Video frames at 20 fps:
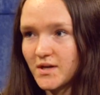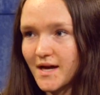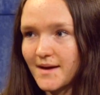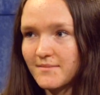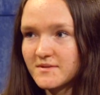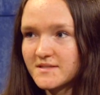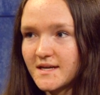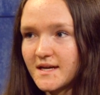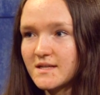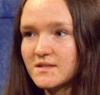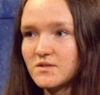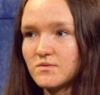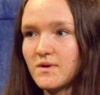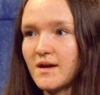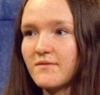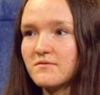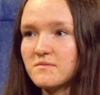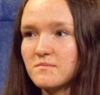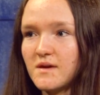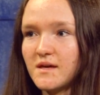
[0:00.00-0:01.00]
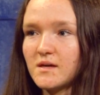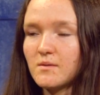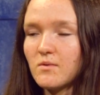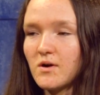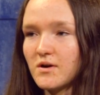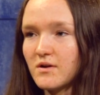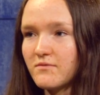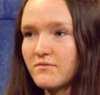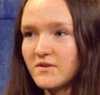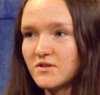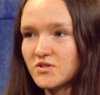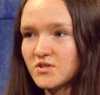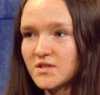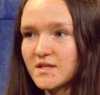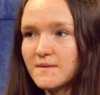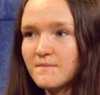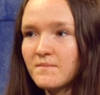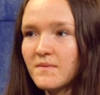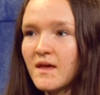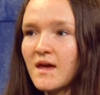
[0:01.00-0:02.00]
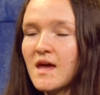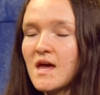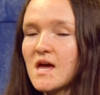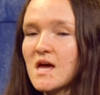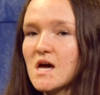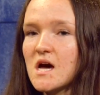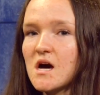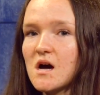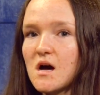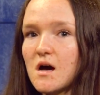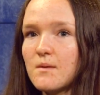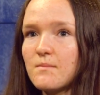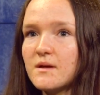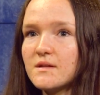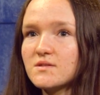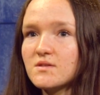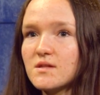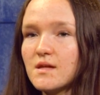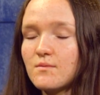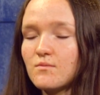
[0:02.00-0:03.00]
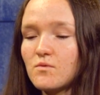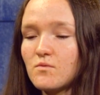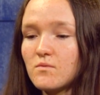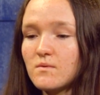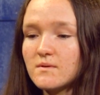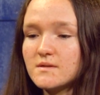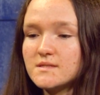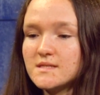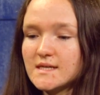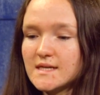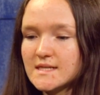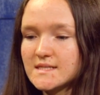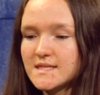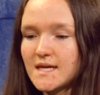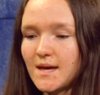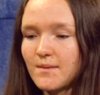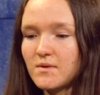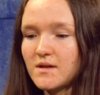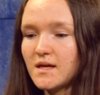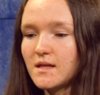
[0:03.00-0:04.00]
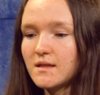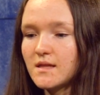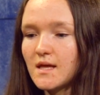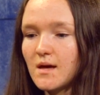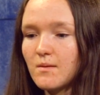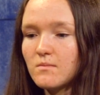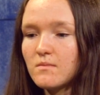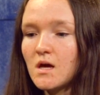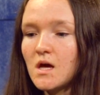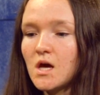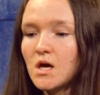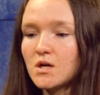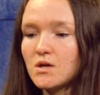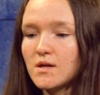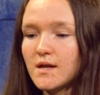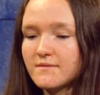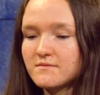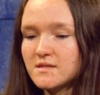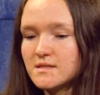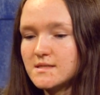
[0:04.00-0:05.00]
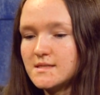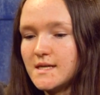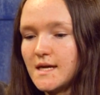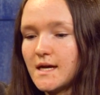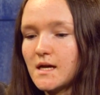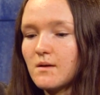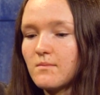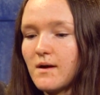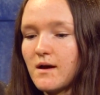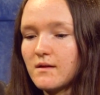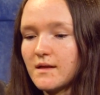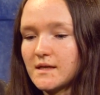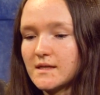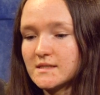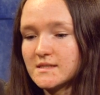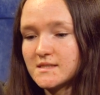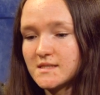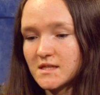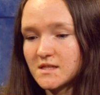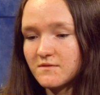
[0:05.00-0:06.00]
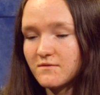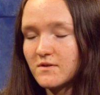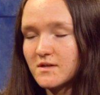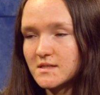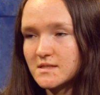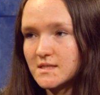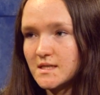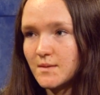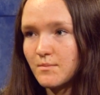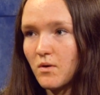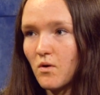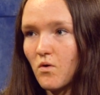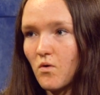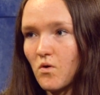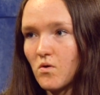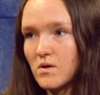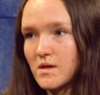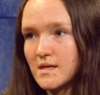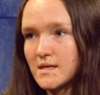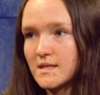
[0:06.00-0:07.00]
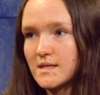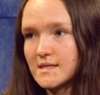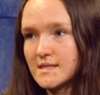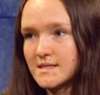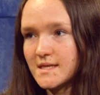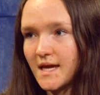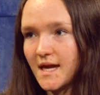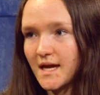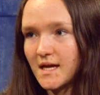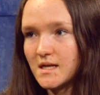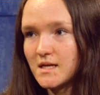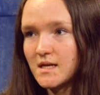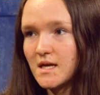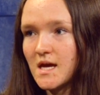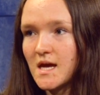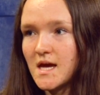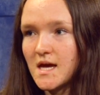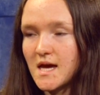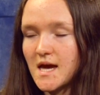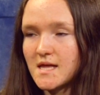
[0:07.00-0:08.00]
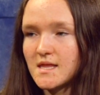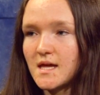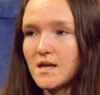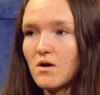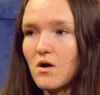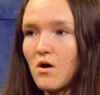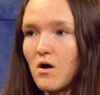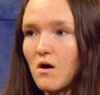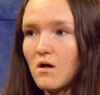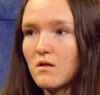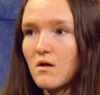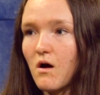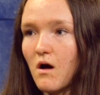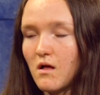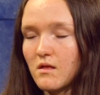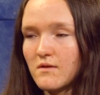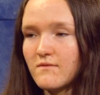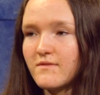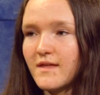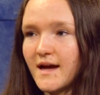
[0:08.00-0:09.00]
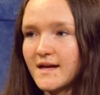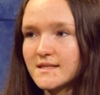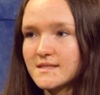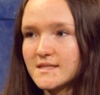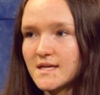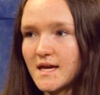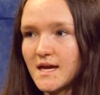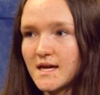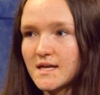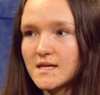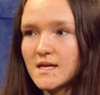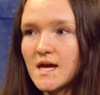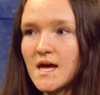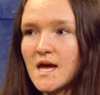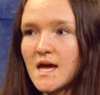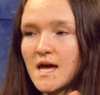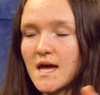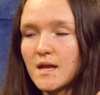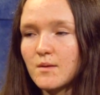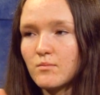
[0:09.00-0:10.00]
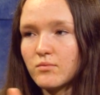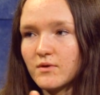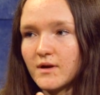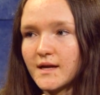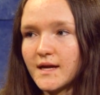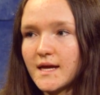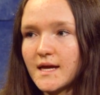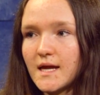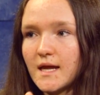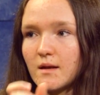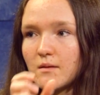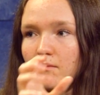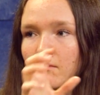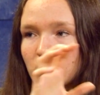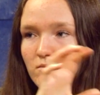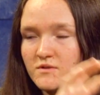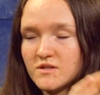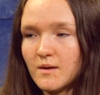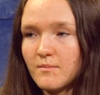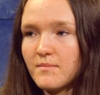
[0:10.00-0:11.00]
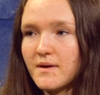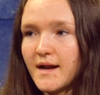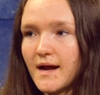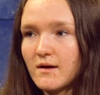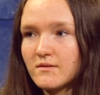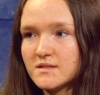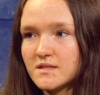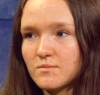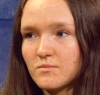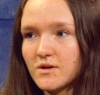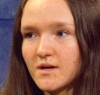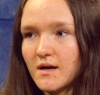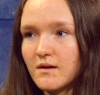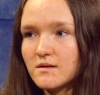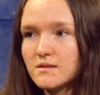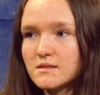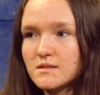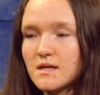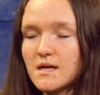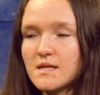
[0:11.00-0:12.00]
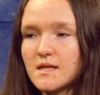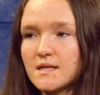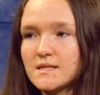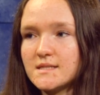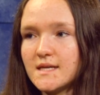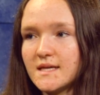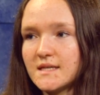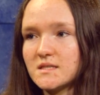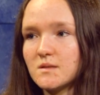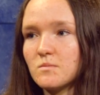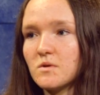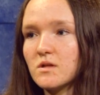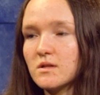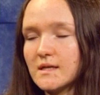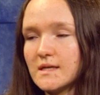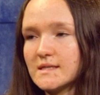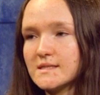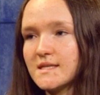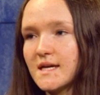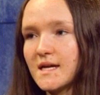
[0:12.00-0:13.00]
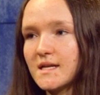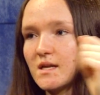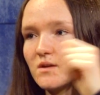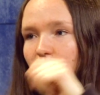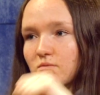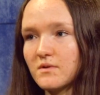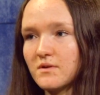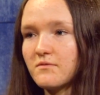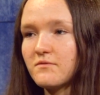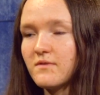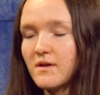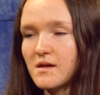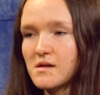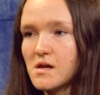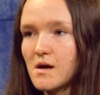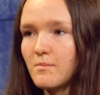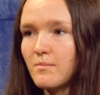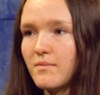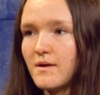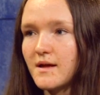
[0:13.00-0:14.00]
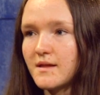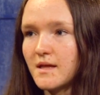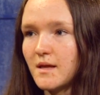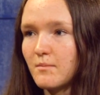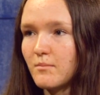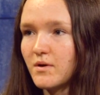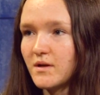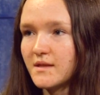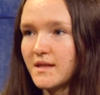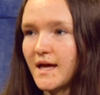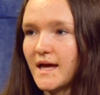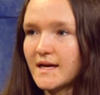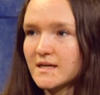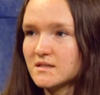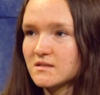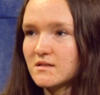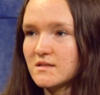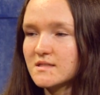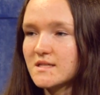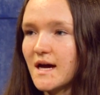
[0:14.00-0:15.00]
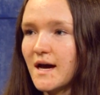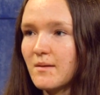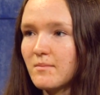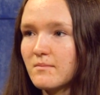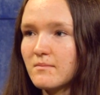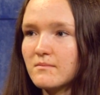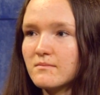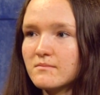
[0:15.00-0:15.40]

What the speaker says: habitat, so we have to make them artificially. And so then when we would decontaminate them, you'd have to dig about like a 6-foot deep hole into the sand and then haul all of that sand and bring it and dump it out somewhere else, and then take some clean sand and refill it up and then put the eggs on top.